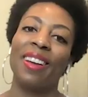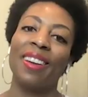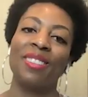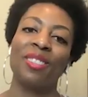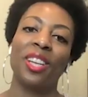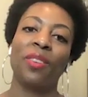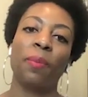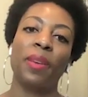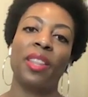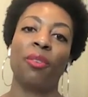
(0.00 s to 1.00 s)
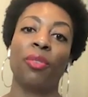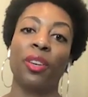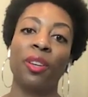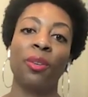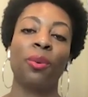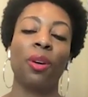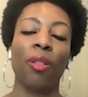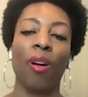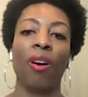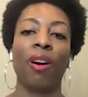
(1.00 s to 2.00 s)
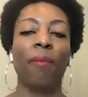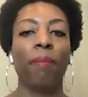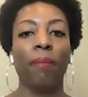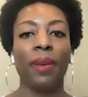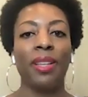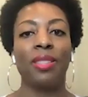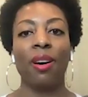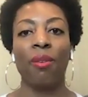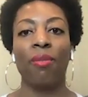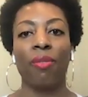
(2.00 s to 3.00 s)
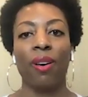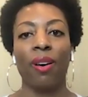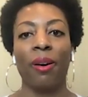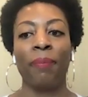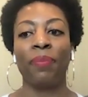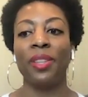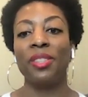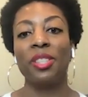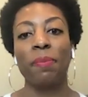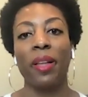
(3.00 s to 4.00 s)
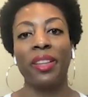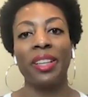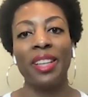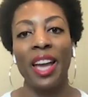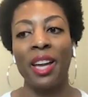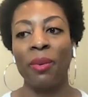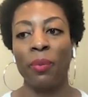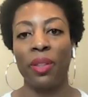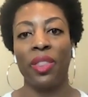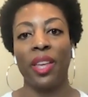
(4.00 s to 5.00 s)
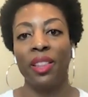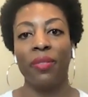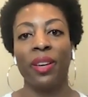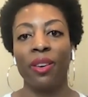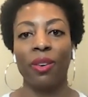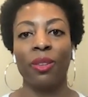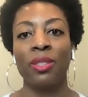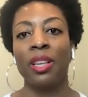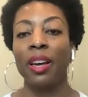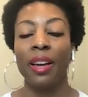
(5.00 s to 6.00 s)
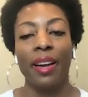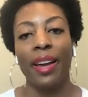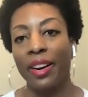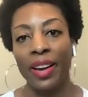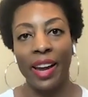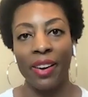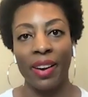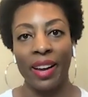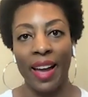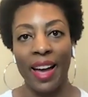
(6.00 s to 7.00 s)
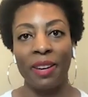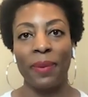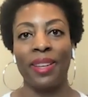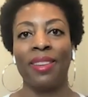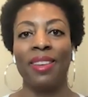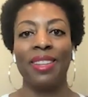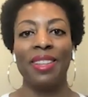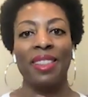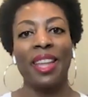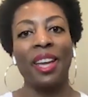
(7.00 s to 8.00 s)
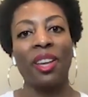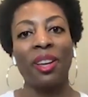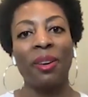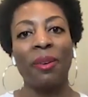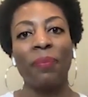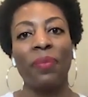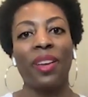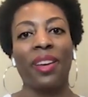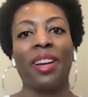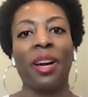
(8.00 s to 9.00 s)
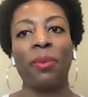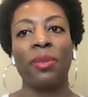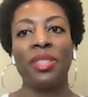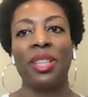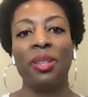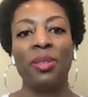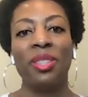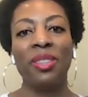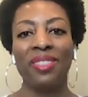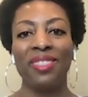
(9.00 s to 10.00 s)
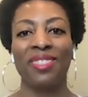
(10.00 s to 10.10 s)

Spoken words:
and she will be there for you along myself. This is Melanie Day with In Living Curls Hair Care Academy. Thank you, and I will see you soon.